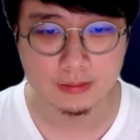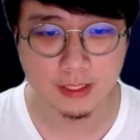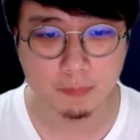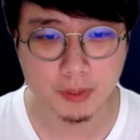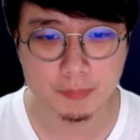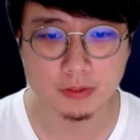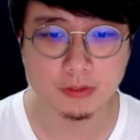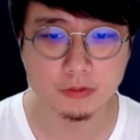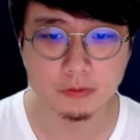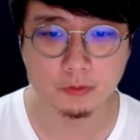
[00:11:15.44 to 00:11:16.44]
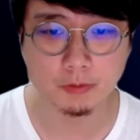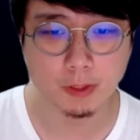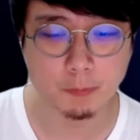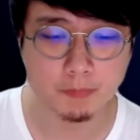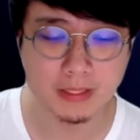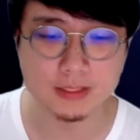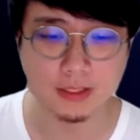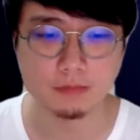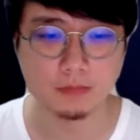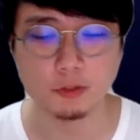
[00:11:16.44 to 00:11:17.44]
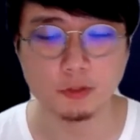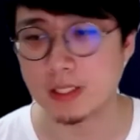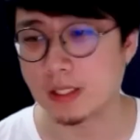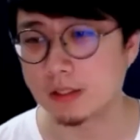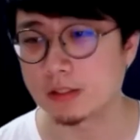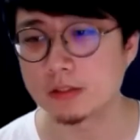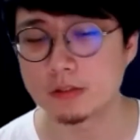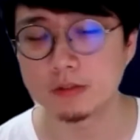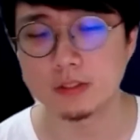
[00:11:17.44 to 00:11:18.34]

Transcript: That probably you will make some human error,